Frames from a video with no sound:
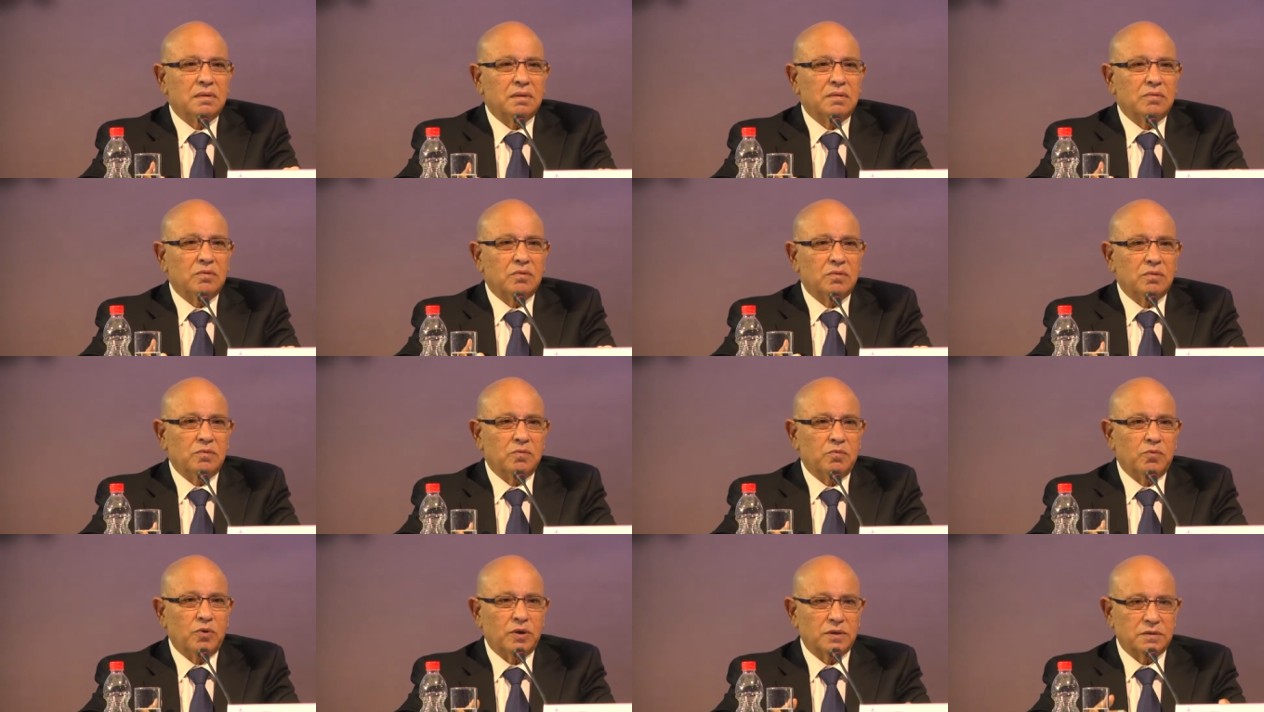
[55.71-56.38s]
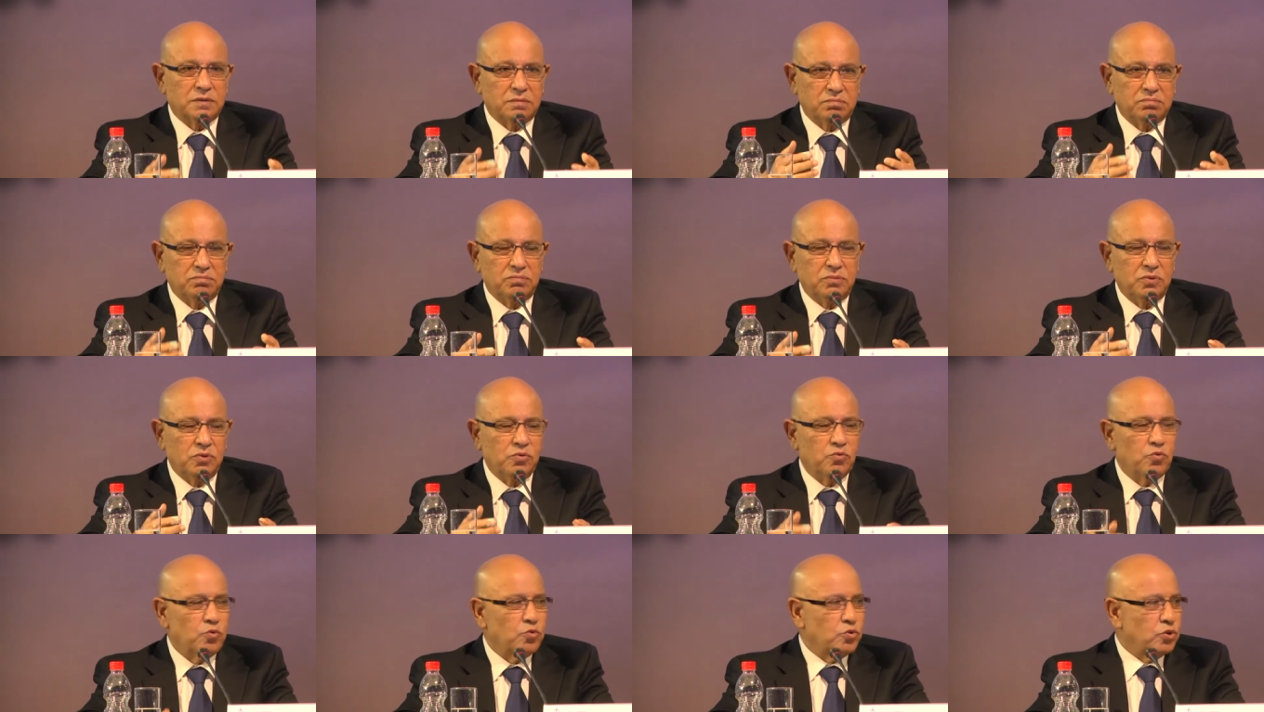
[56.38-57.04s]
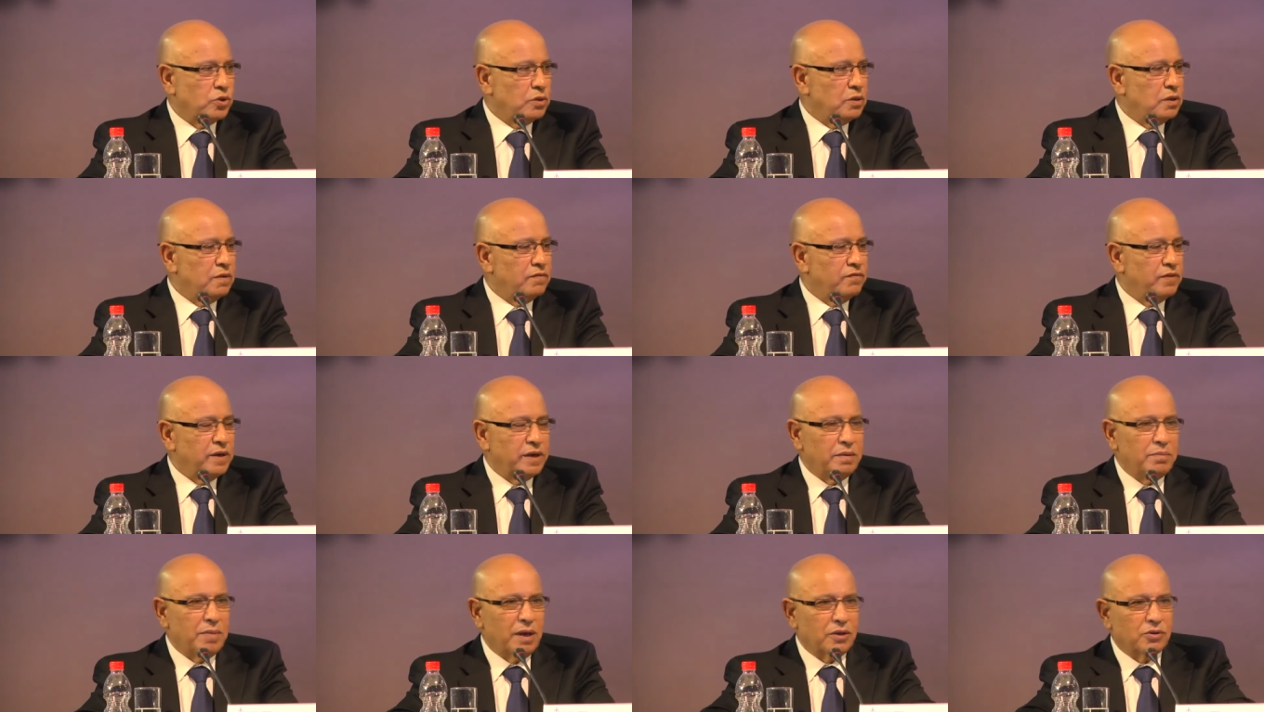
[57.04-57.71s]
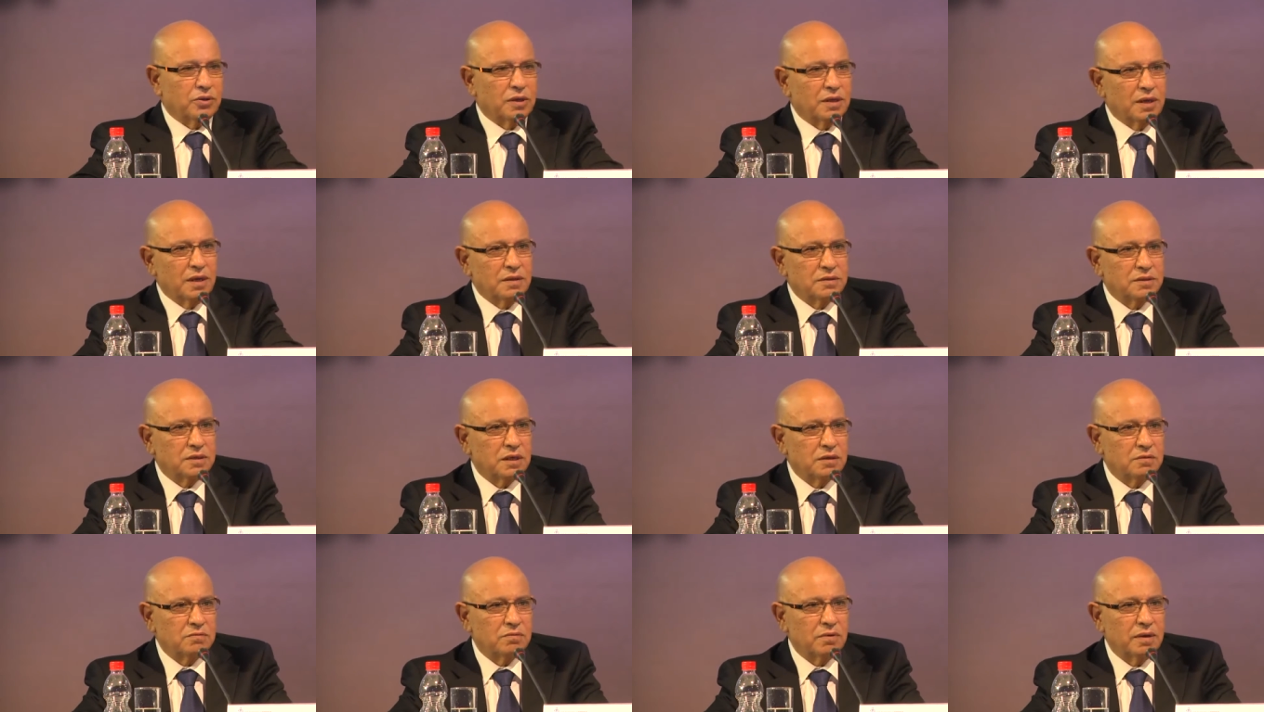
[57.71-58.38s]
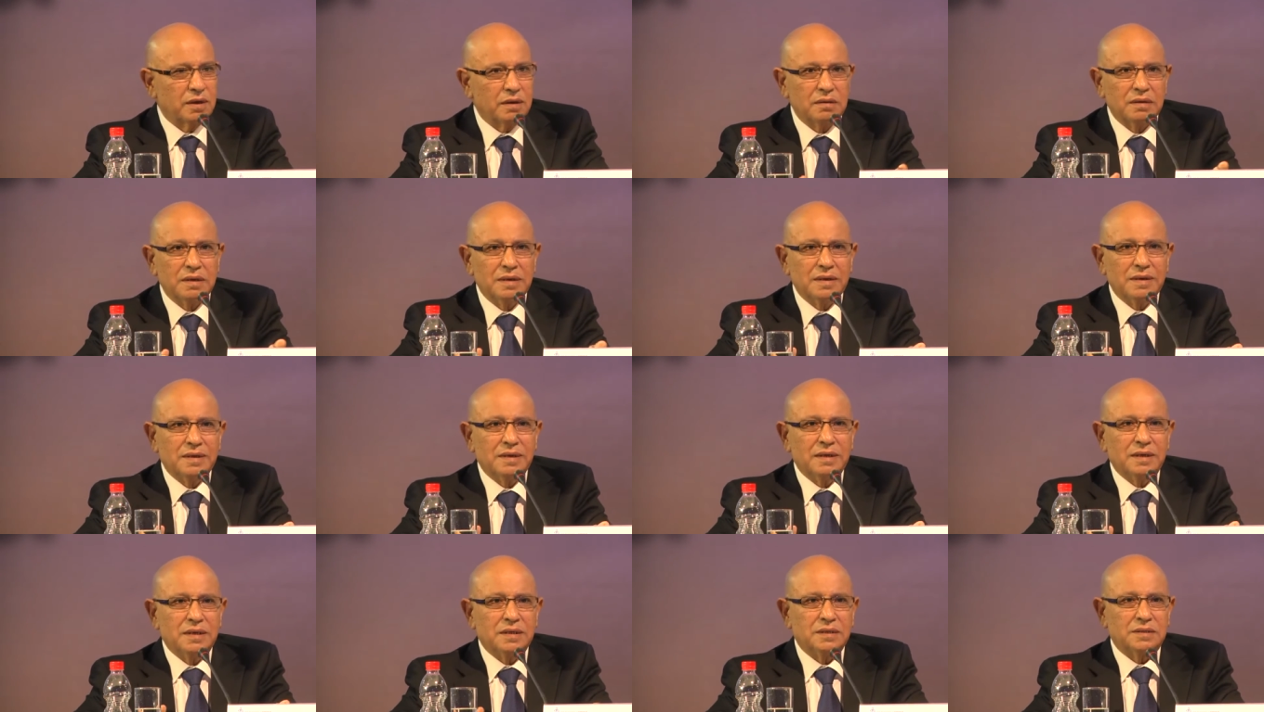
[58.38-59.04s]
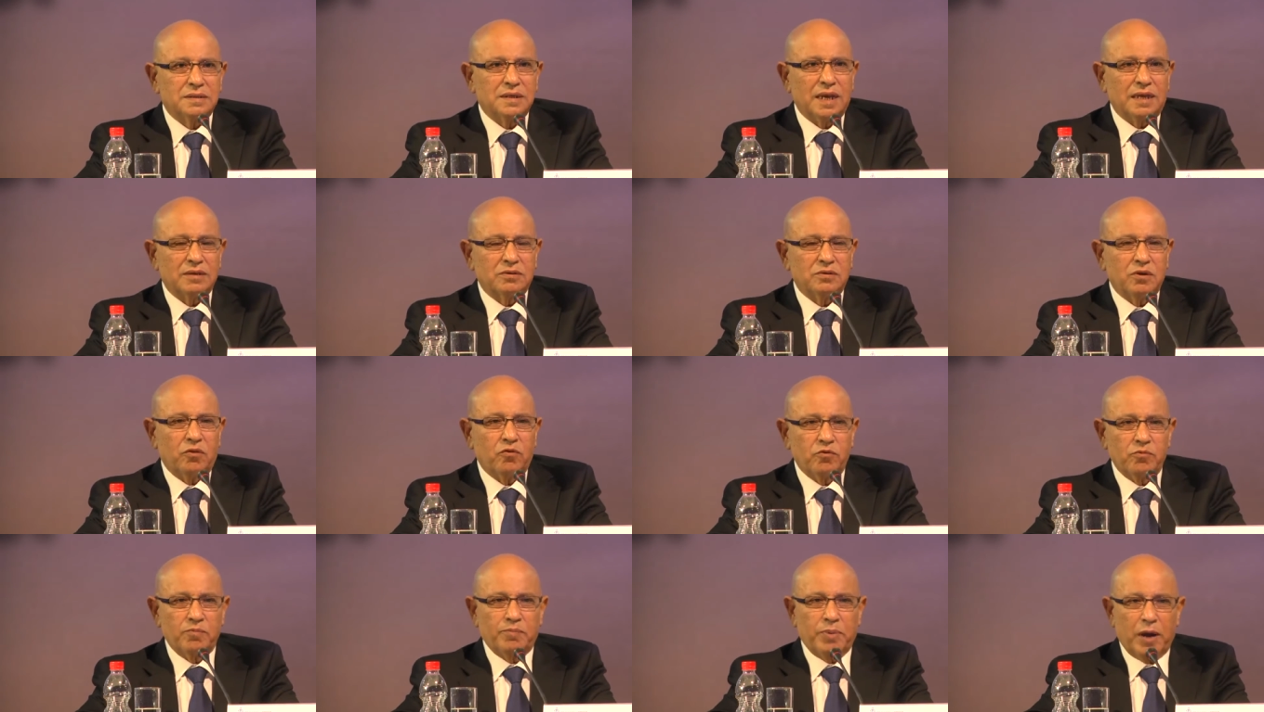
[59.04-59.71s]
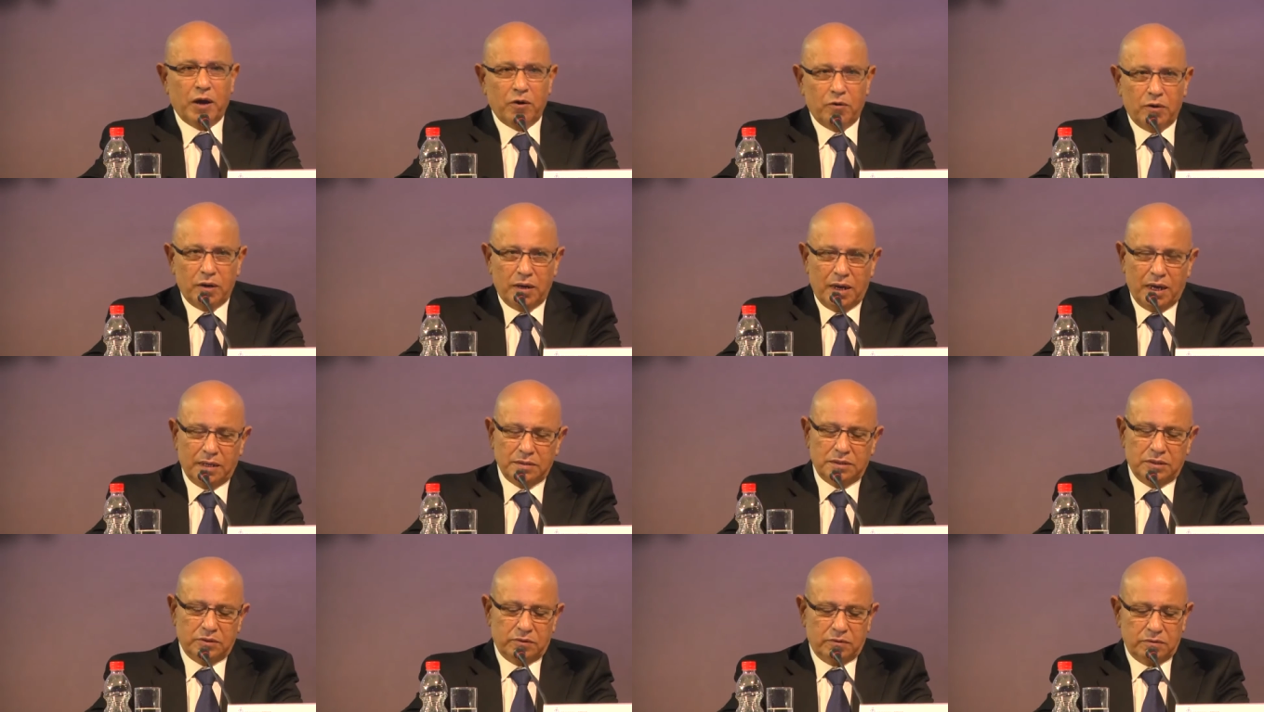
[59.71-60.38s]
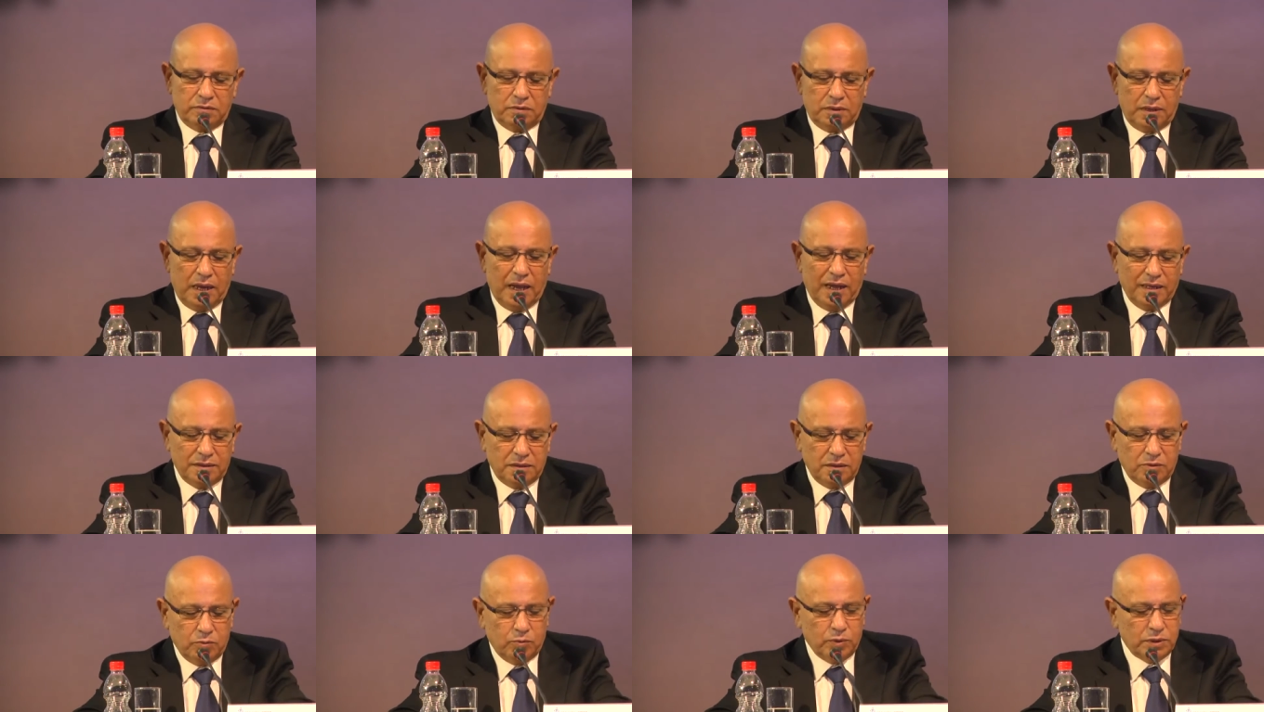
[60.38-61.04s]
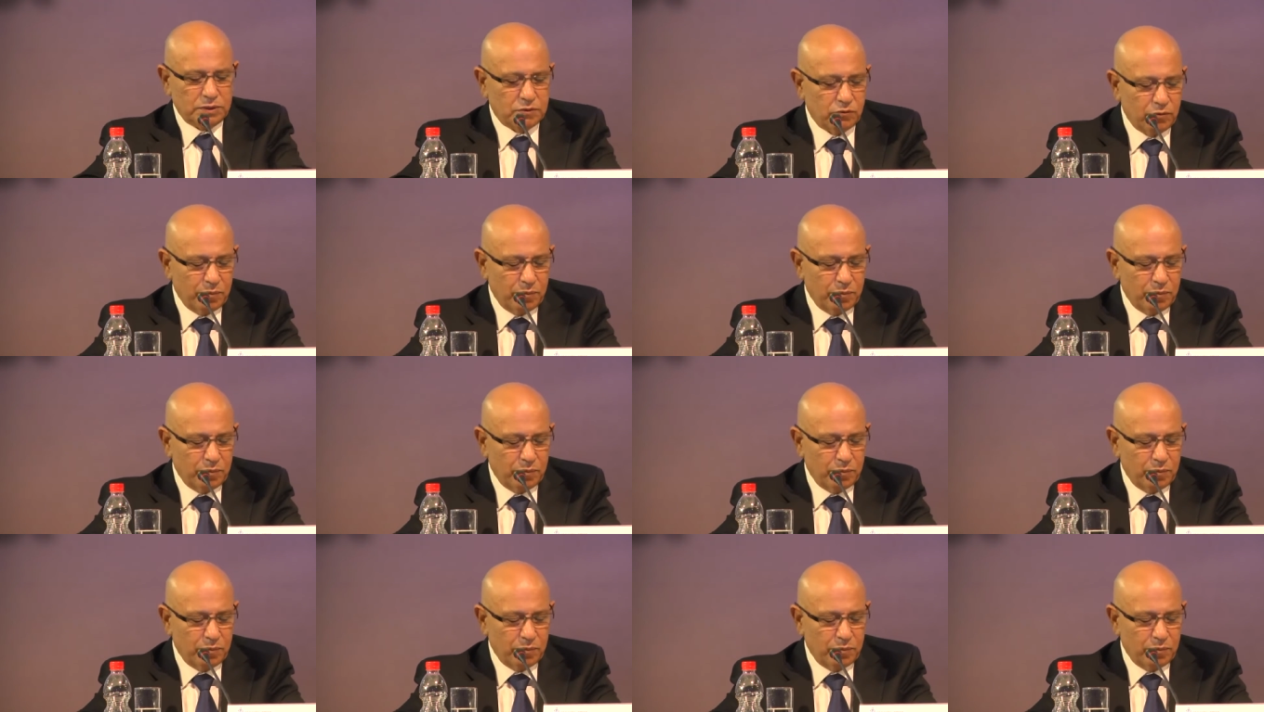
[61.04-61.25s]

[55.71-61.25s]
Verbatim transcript: who was usually very much against Israel, is not now in power. Hadi was